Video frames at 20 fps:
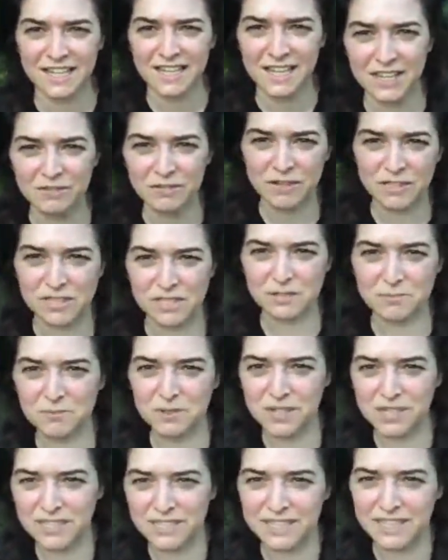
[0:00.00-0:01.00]
Once
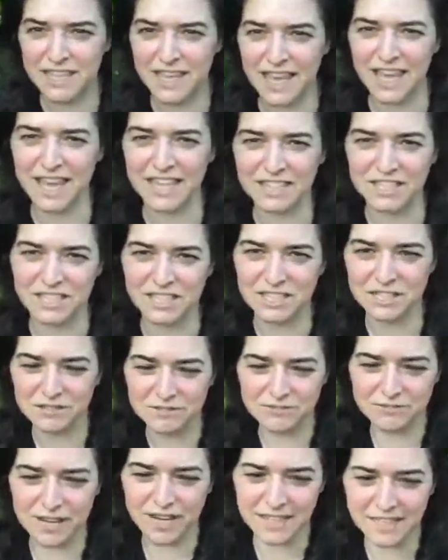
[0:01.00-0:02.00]
more into the hedge, dear
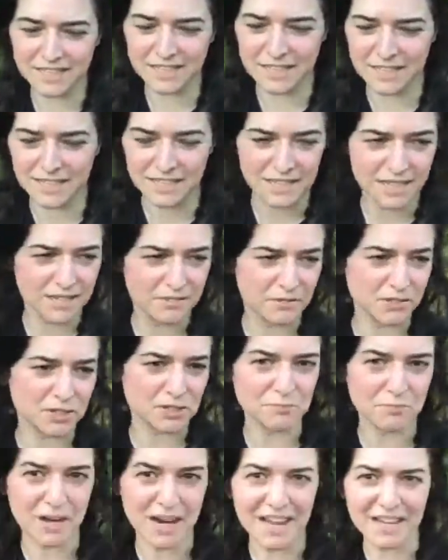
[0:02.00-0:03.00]
friend. Once
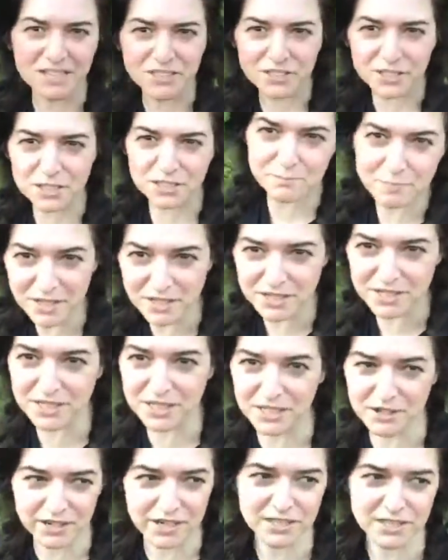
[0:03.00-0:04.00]
more. I actually smell
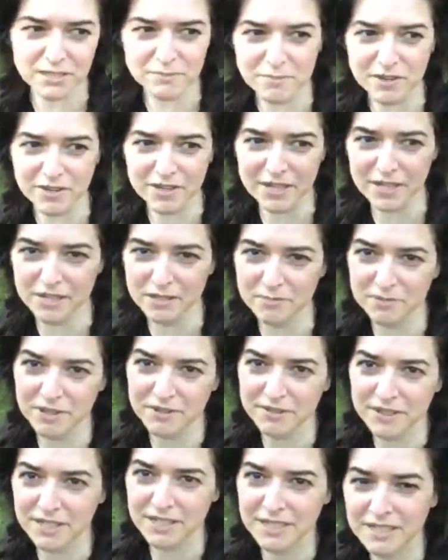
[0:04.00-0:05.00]
cigarette smoke. Can you believe
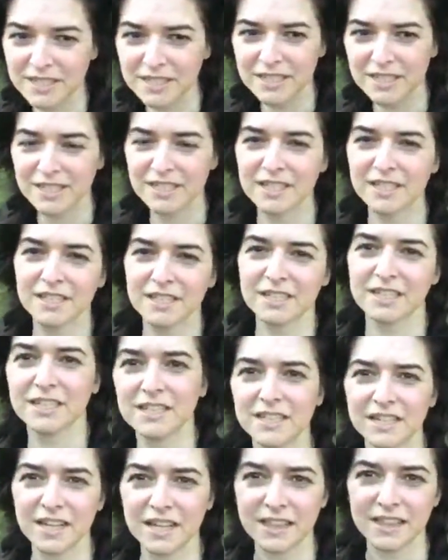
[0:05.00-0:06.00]
it?
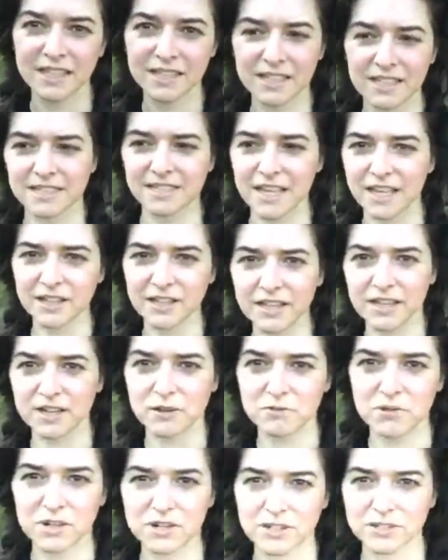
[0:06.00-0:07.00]
I think these healthcare
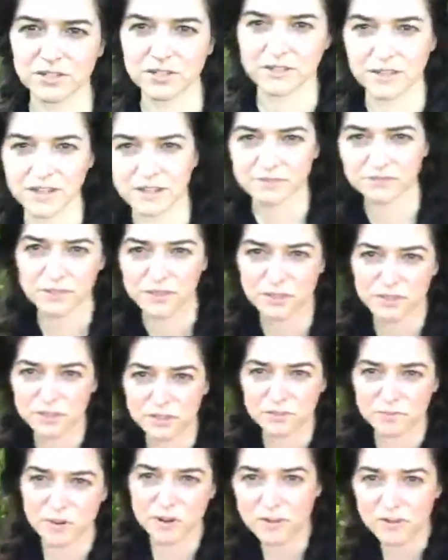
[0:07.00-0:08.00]
workers are out for their
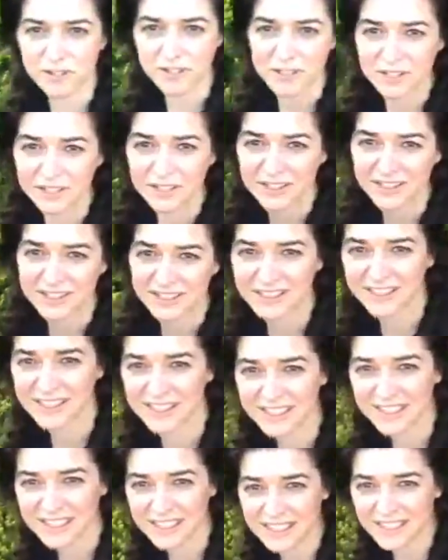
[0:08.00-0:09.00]
smoke.
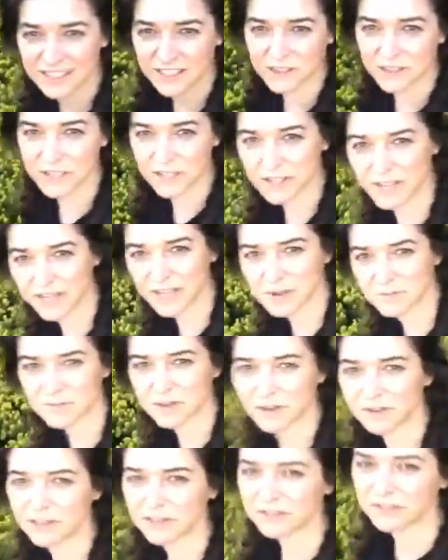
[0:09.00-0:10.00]
So here I am
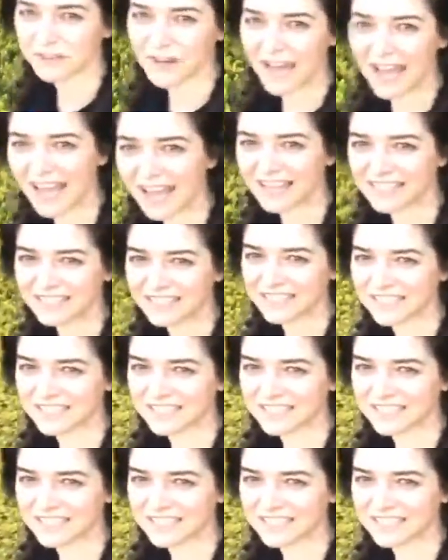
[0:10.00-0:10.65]
going through a hedge.